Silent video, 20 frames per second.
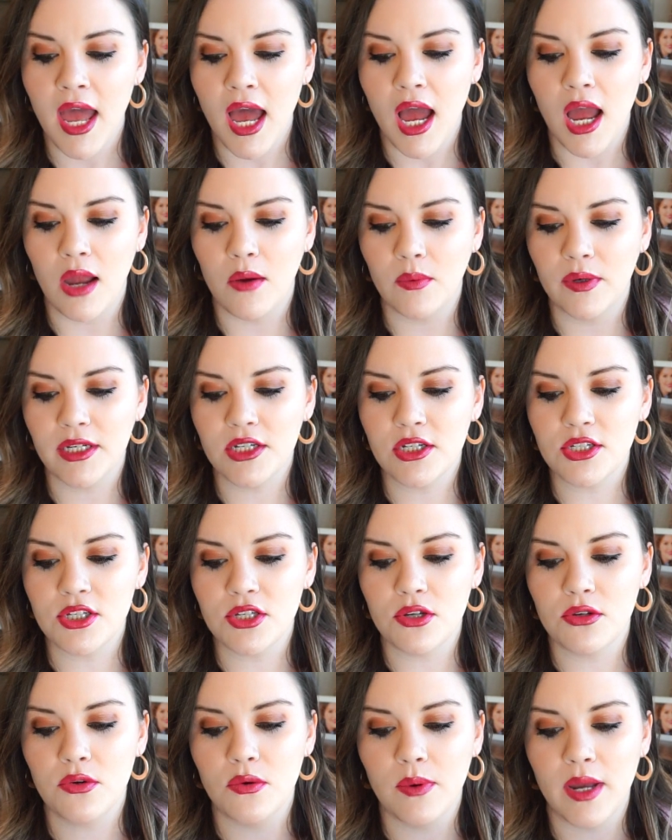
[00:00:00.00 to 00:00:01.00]
I went
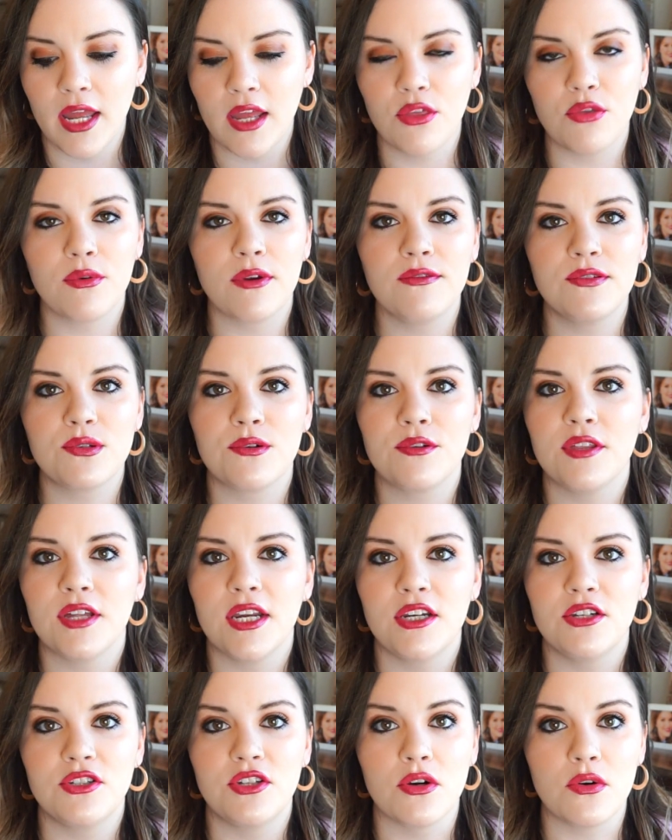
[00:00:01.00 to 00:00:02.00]
into a thrift store that
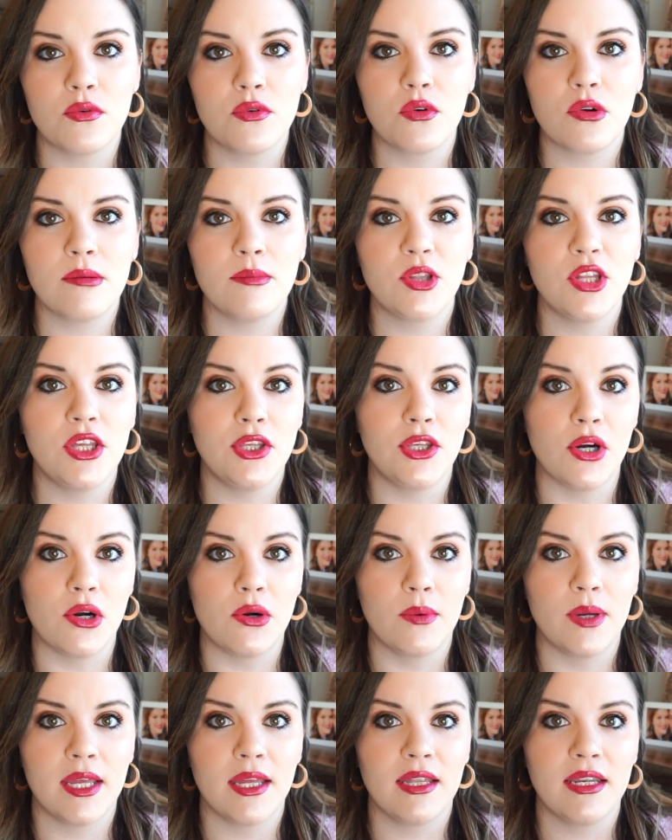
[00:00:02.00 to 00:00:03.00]
I don't normally
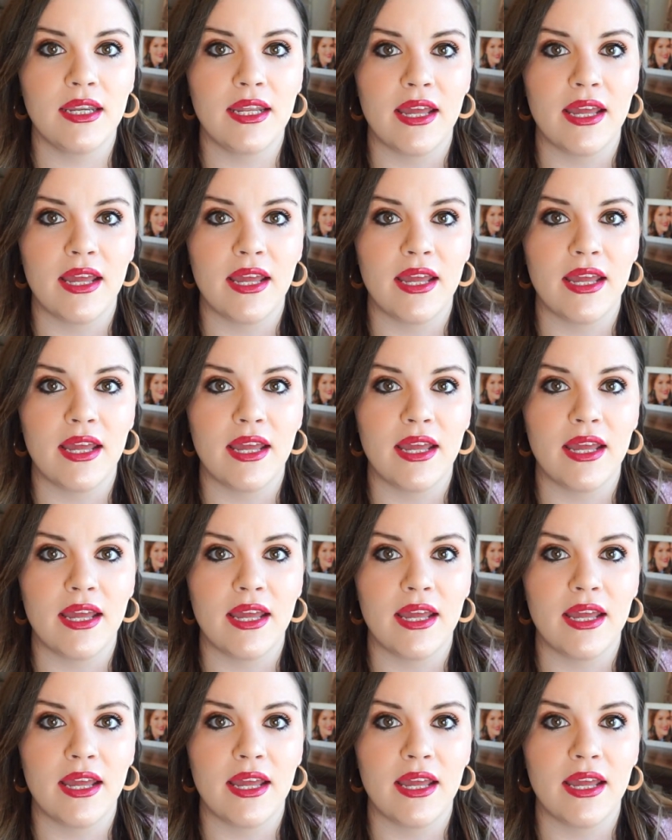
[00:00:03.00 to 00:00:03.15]
go in,